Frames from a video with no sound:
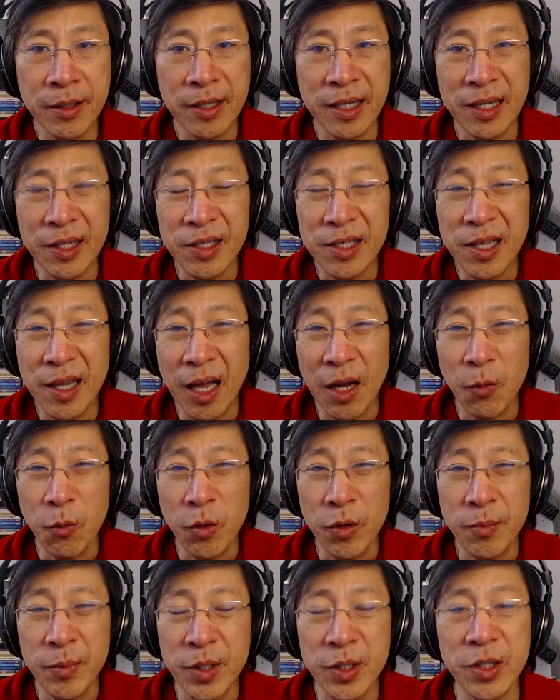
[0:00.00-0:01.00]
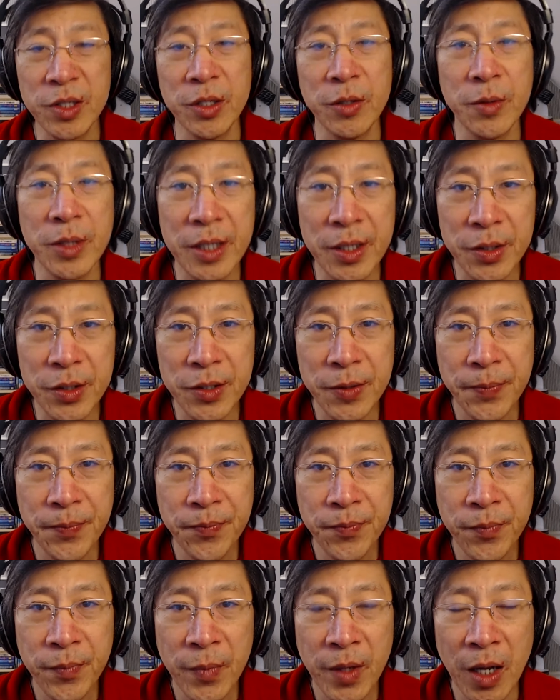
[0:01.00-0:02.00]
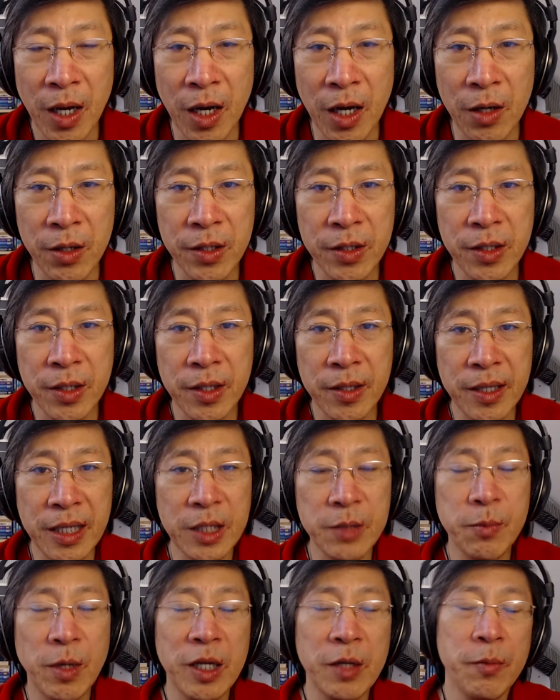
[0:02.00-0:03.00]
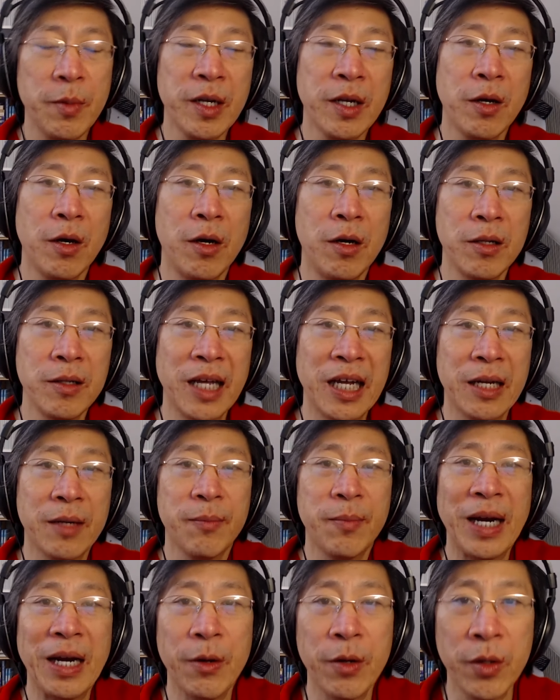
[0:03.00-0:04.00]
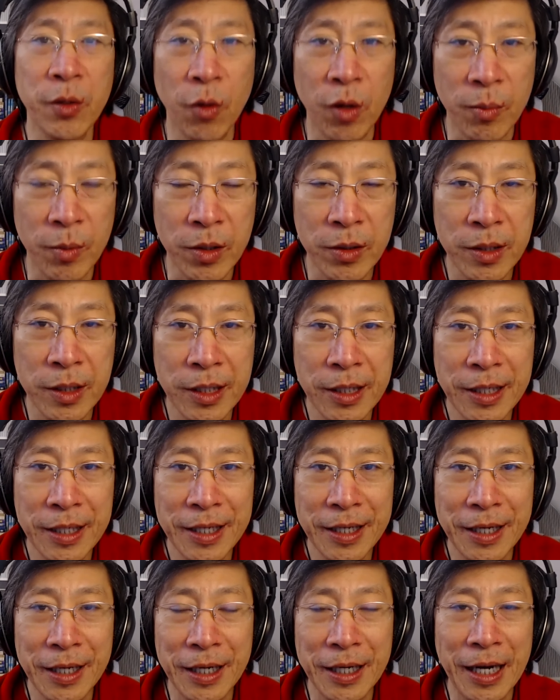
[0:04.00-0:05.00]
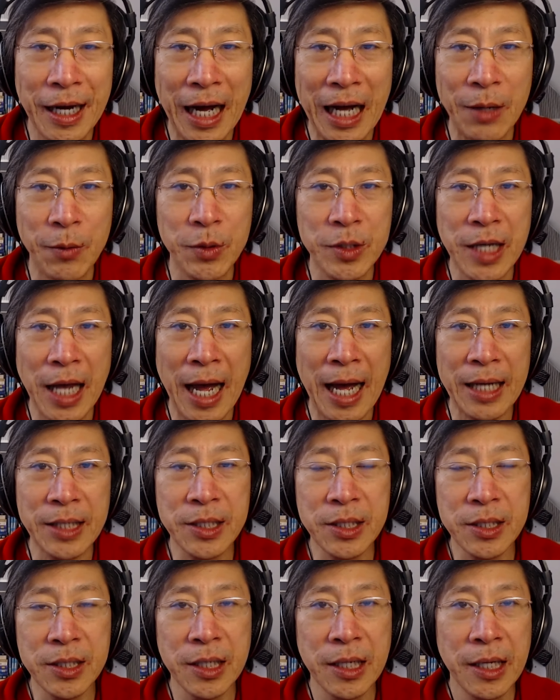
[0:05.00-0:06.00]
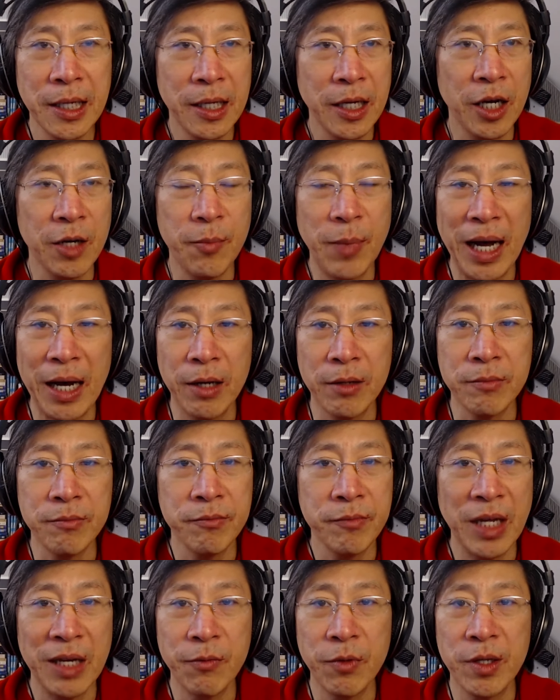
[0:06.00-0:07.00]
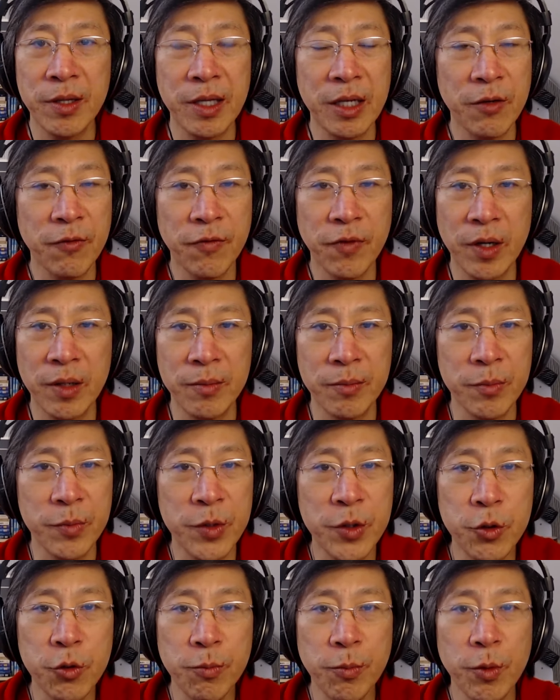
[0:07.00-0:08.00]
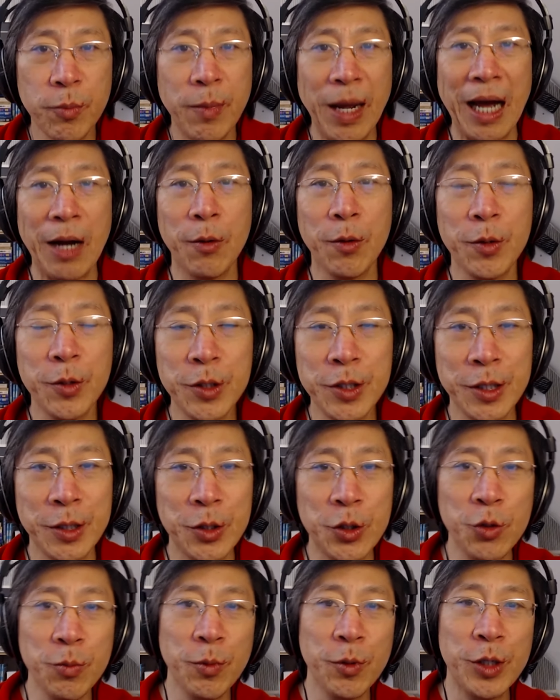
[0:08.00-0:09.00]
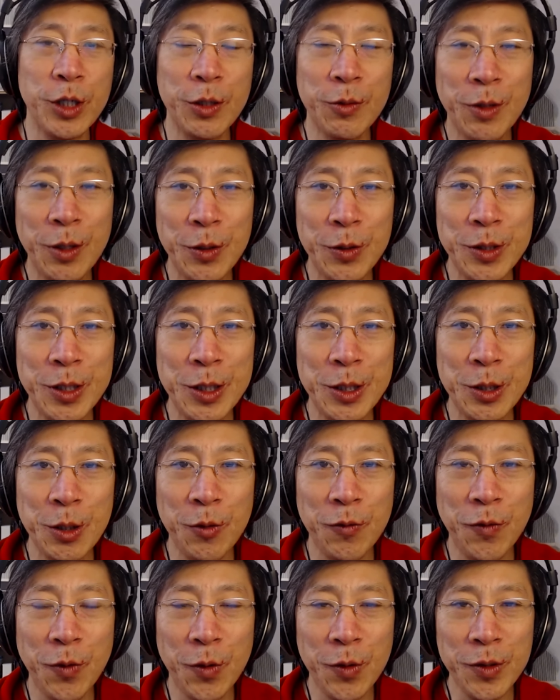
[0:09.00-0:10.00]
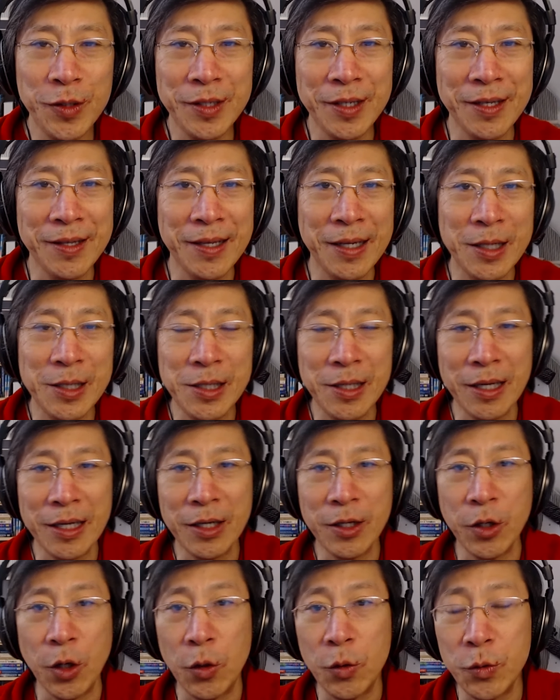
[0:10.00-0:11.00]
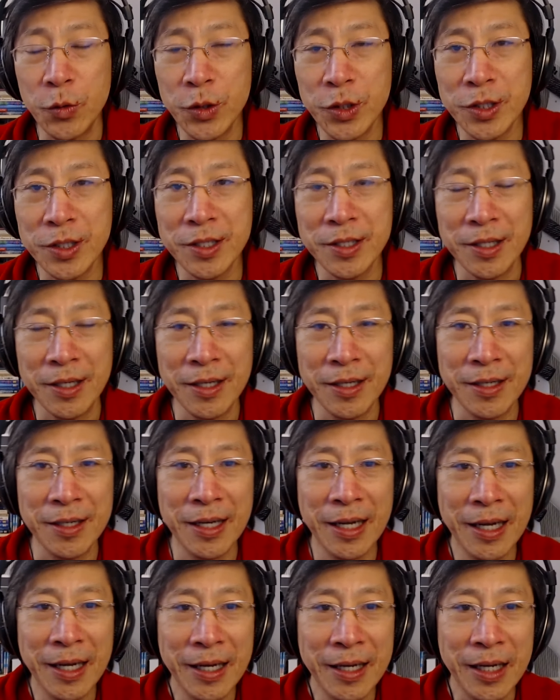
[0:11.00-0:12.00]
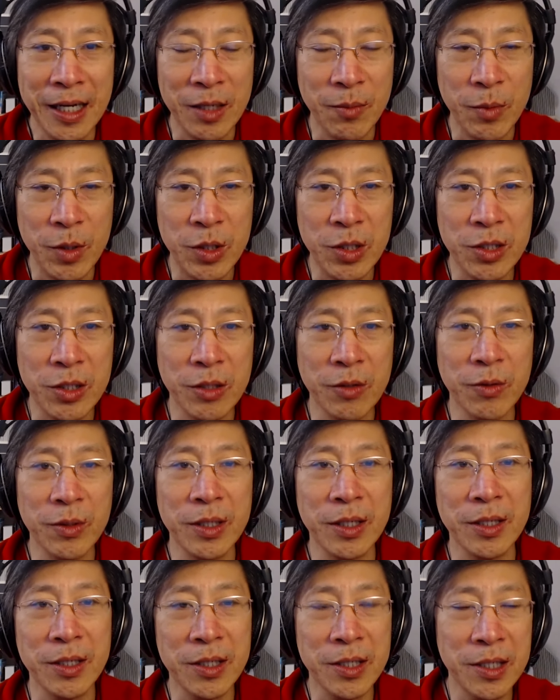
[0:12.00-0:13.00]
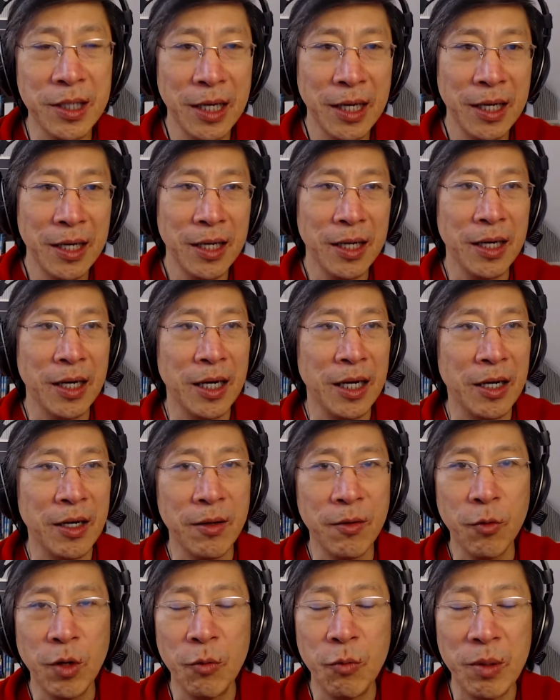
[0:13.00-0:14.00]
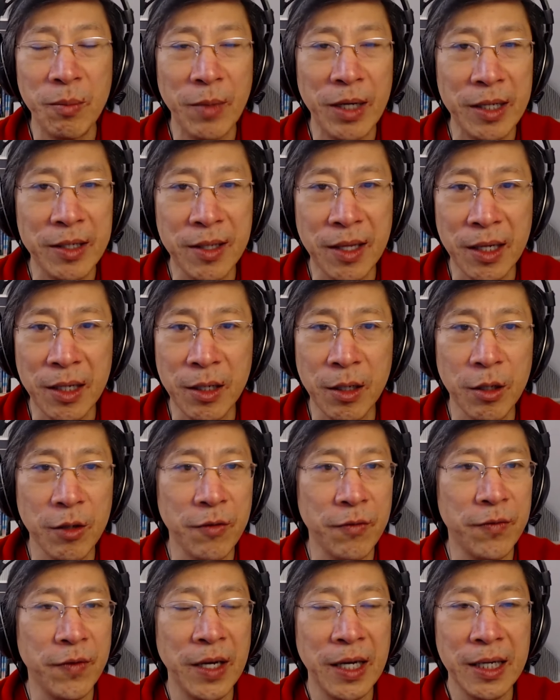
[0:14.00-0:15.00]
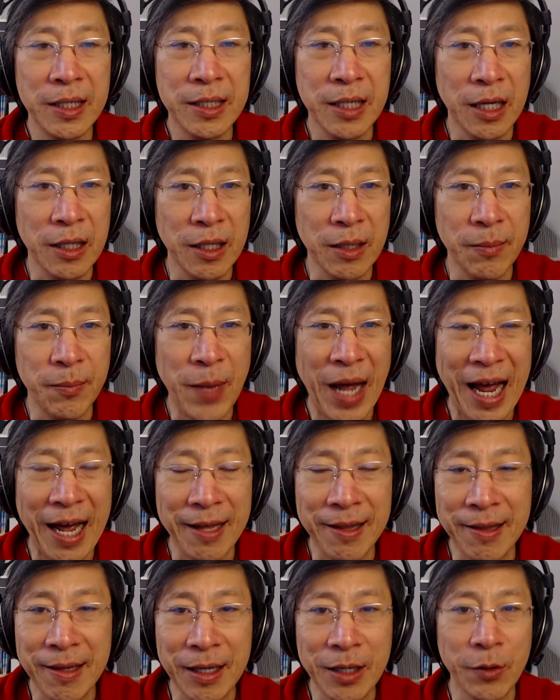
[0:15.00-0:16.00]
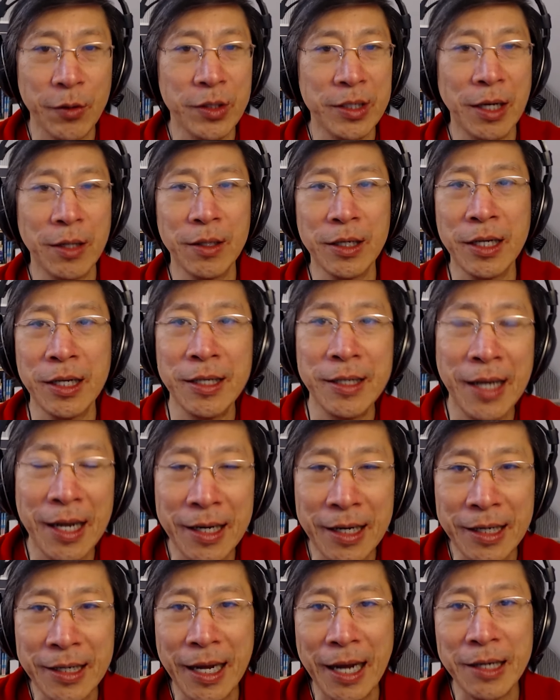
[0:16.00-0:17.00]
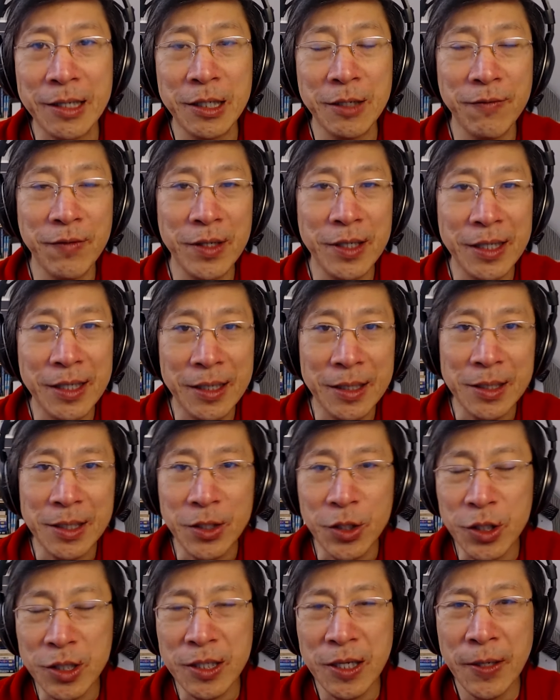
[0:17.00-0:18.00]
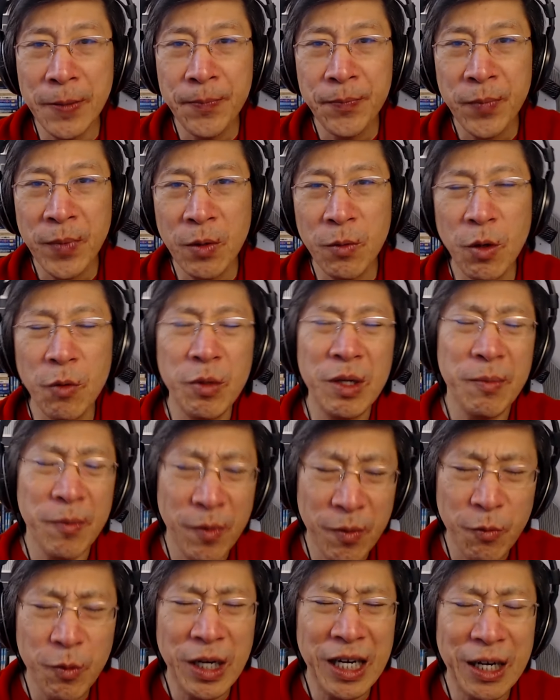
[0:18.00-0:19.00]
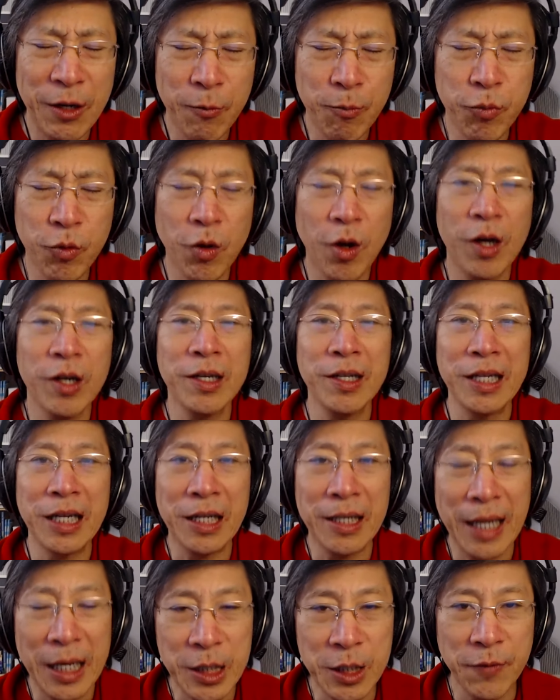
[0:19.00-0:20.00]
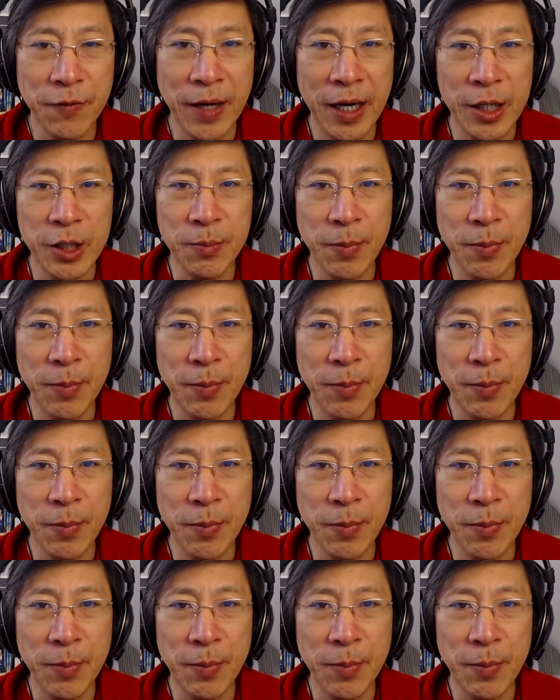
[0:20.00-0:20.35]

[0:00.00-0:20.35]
things that were mysterious. Mm, things yeah. might even call like paranormal. Uh, I was asked about everything from superpowers and superheroes and so forth to things like ghosts and and mysterious uh, what we might think of telepathic or telekinetic activities, just what we, we broadly classify as